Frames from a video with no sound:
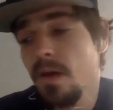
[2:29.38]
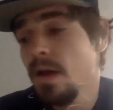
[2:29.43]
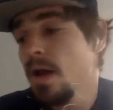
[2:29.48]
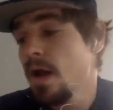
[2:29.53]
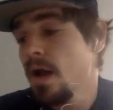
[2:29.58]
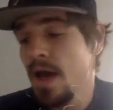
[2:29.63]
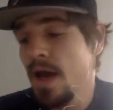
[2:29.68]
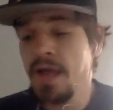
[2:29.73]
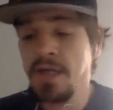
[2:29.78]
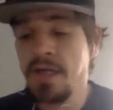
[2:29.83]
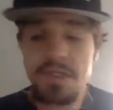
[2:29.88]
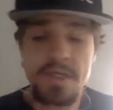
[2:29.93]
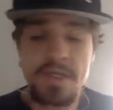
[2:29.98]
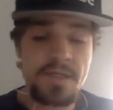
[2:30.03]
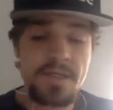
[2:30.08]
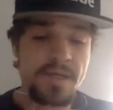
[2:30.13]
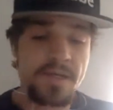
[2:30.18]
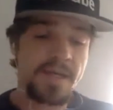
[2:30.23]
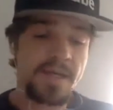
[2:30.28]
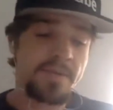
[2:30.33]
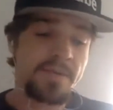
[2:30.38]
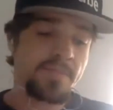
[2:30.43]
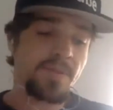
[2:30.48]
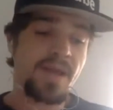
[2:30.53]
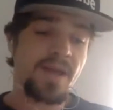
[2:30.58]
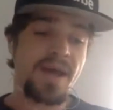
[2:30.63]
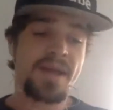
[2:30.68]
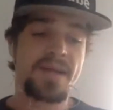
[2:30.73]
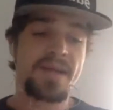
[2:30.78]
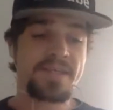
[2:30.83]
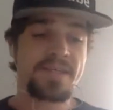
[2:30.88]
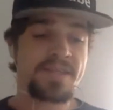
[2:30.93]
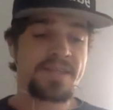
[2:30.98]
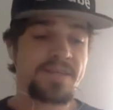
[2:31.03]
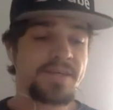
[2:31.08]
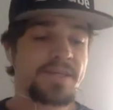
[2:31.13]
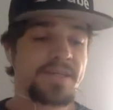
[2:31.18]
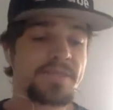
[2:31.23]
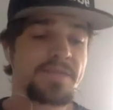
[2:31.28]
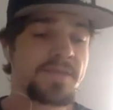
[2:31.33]
entering the Clean Planet, you know,
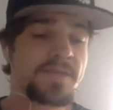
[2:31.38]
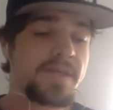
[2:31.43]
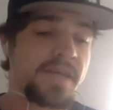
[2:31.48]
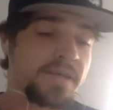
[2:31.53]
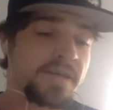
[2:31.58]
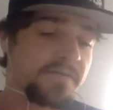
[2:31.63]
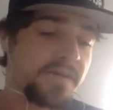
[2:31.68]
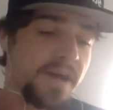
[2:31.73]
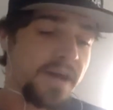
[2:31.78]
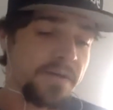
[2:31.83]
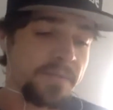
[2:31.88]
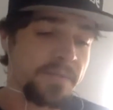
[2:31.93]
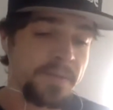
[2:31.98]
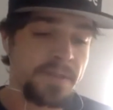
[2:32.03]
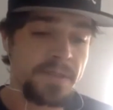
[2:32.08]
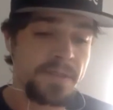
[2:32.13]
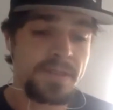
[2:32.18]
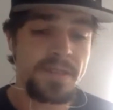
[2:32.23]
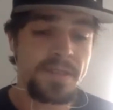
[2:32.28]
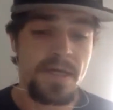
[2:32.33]
it's for the environment.